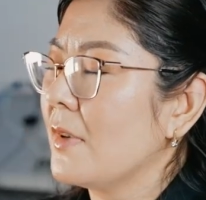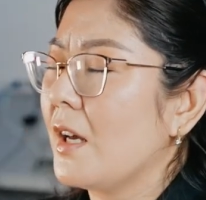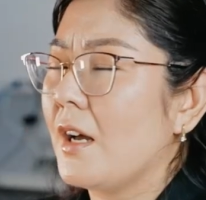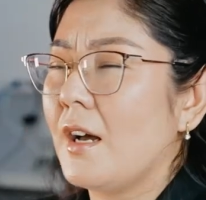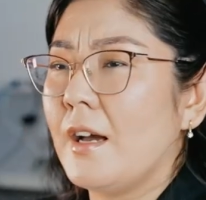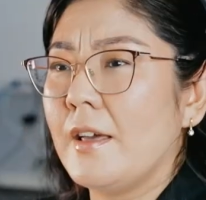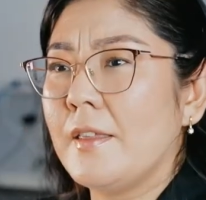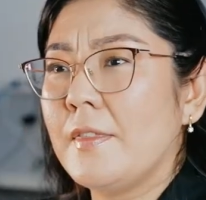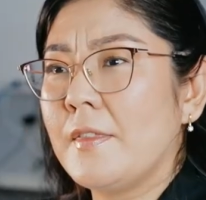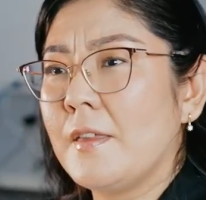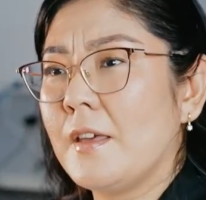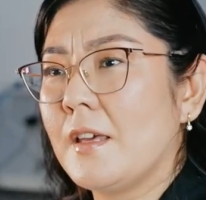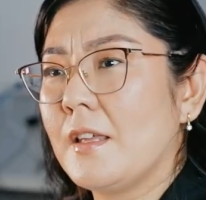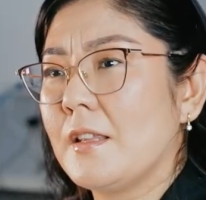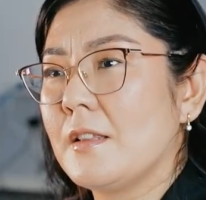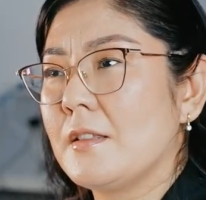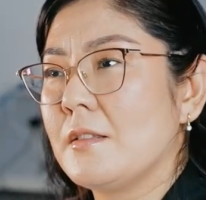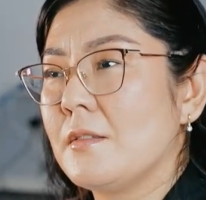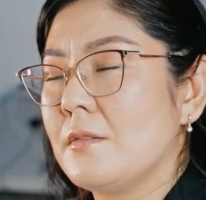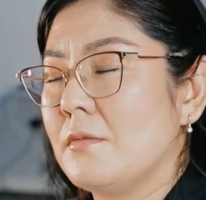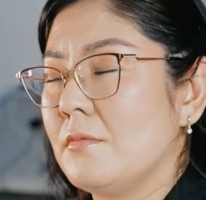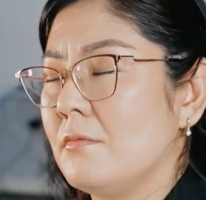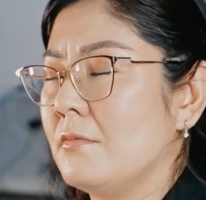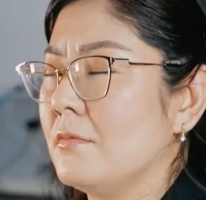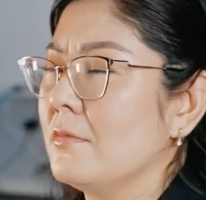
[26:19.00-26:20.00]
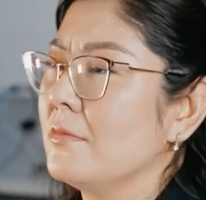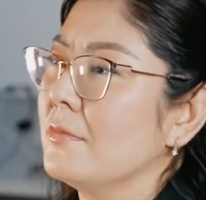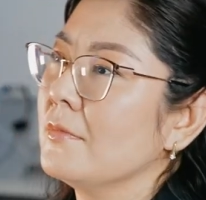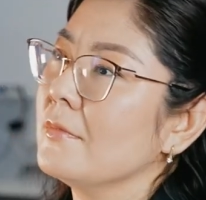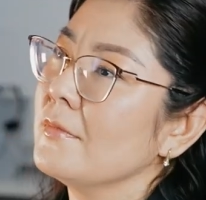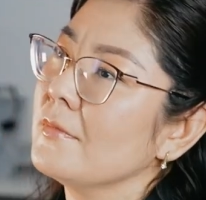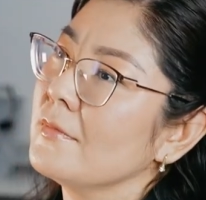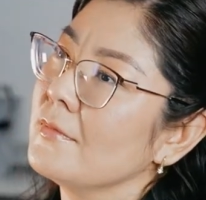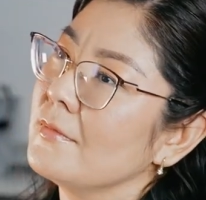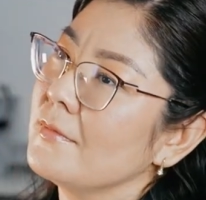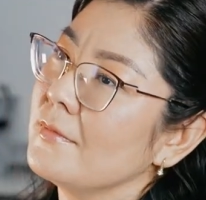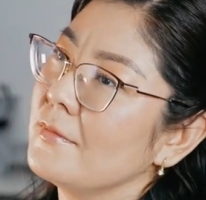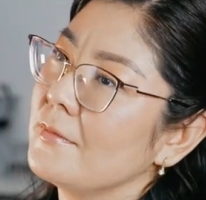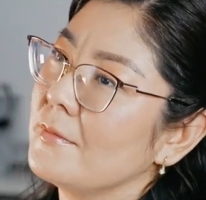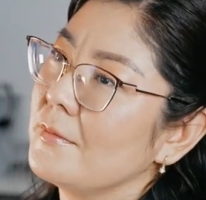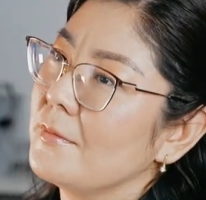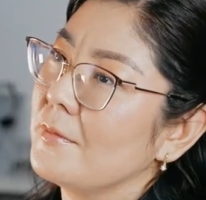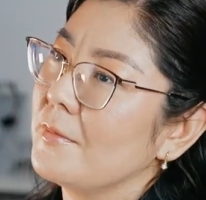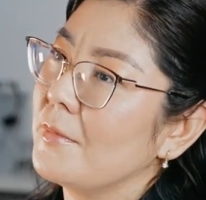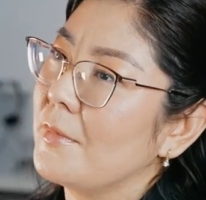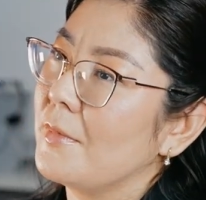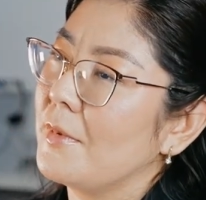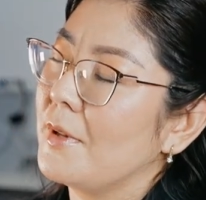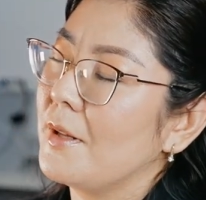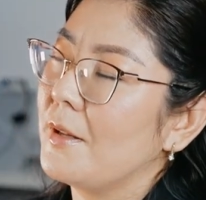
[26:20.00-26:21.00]
I think it
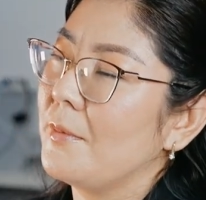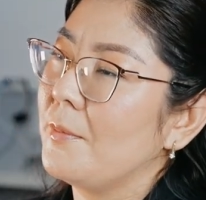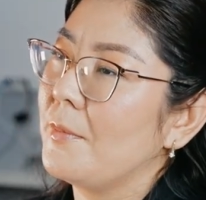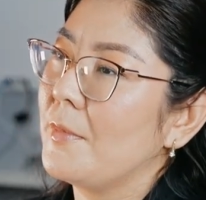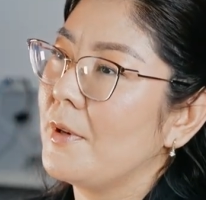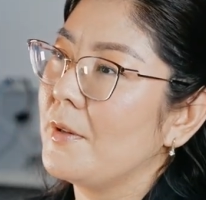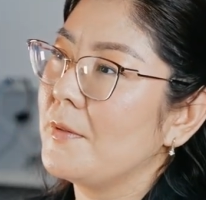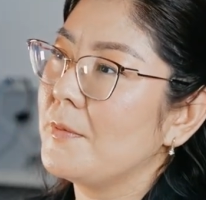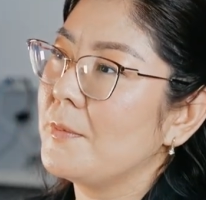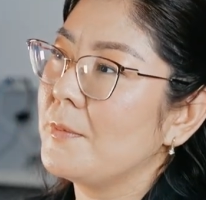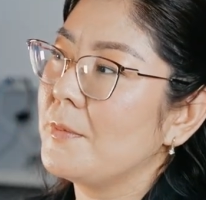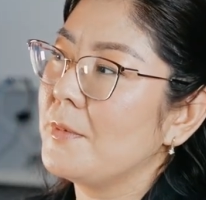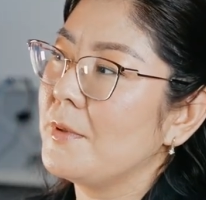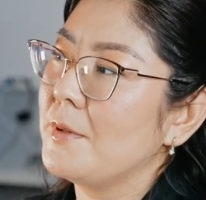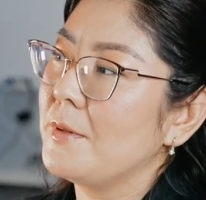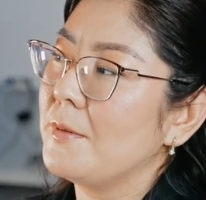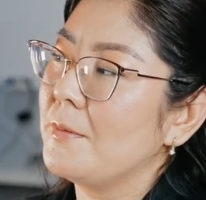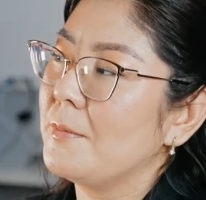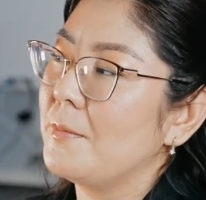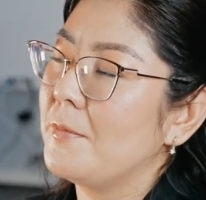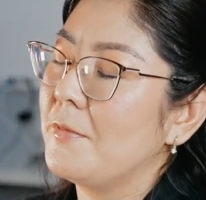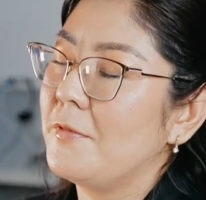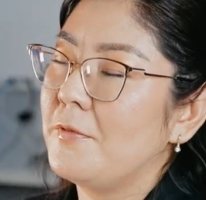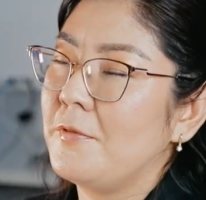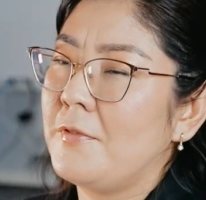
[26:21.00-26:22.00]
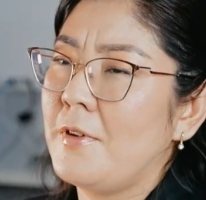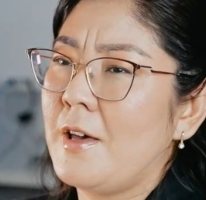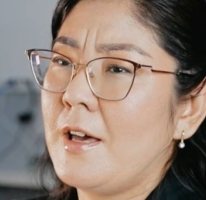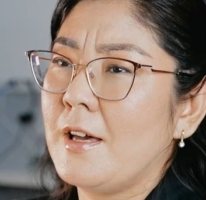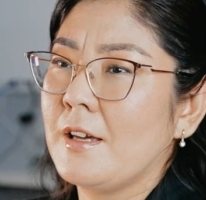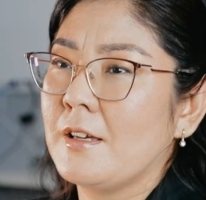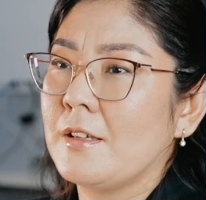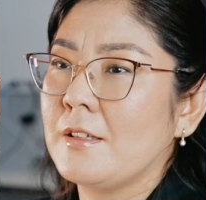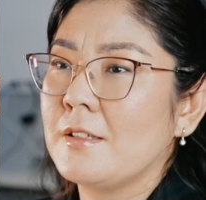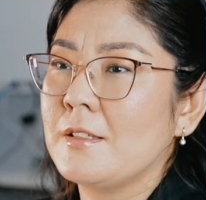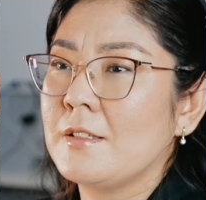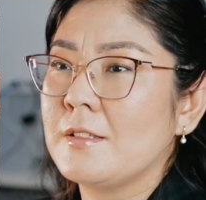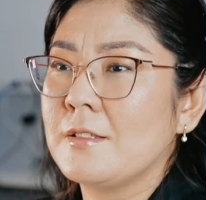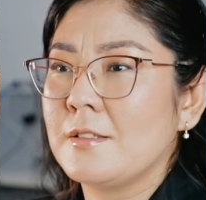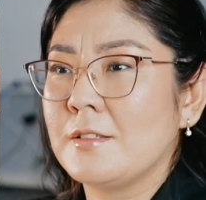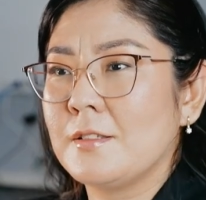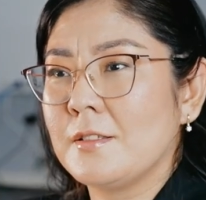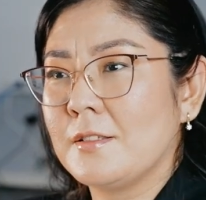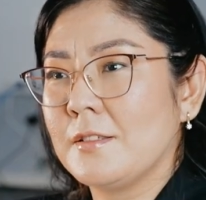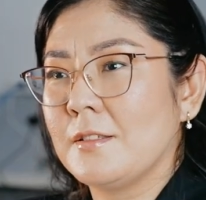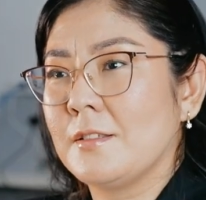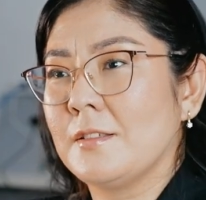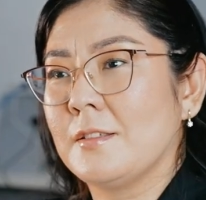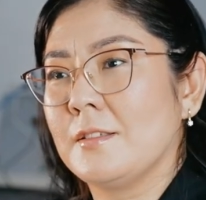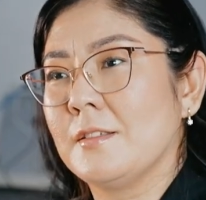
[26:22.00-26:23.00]
must be fact.
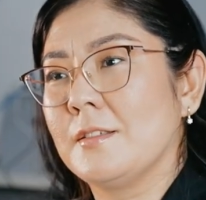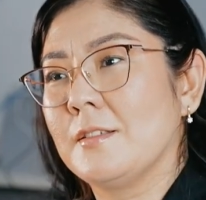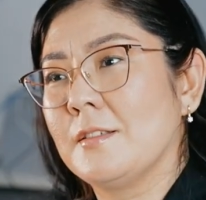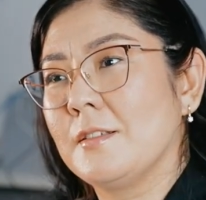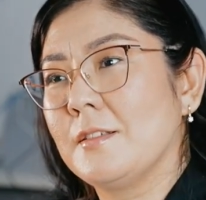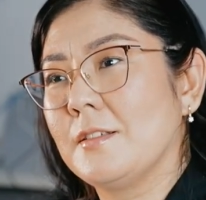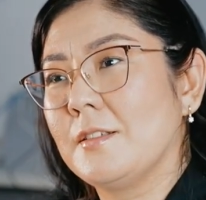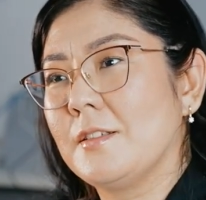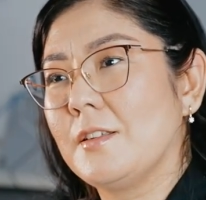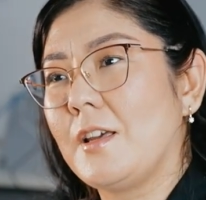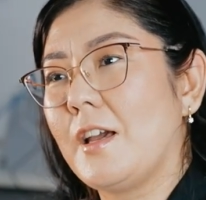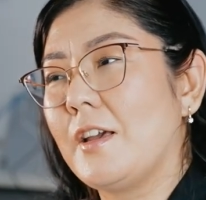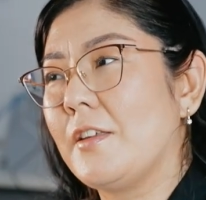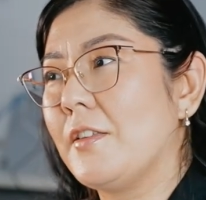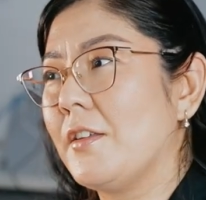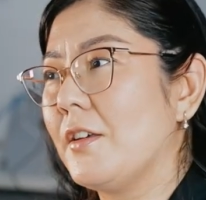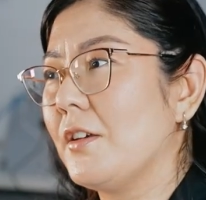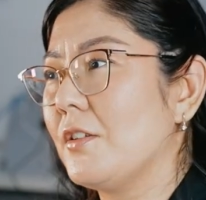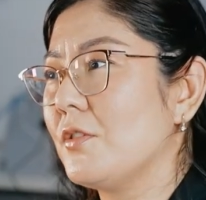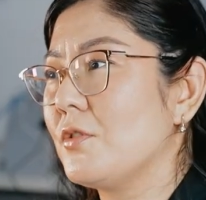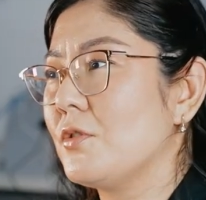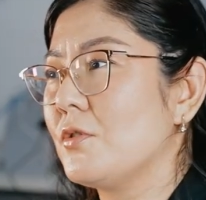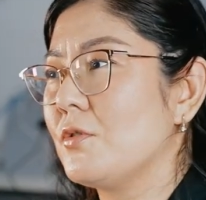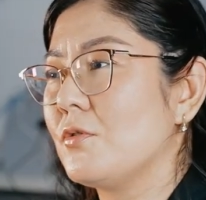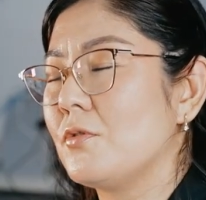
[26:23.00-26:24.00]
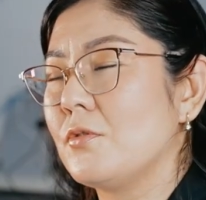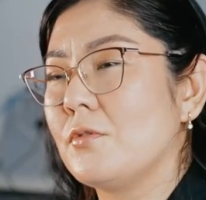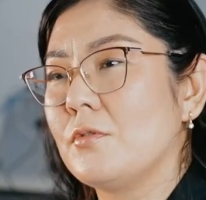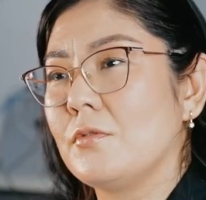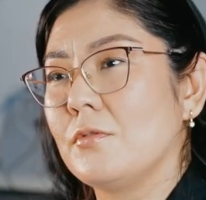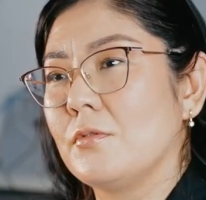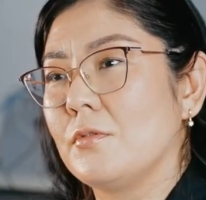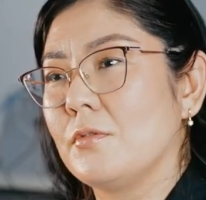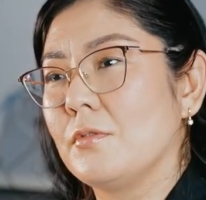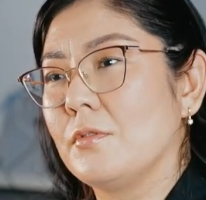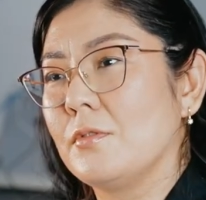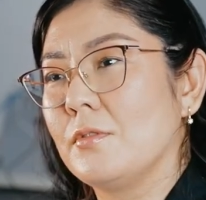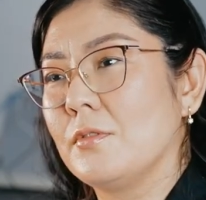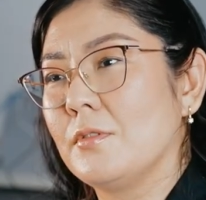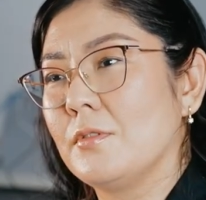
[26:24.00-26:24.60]
I think it's true.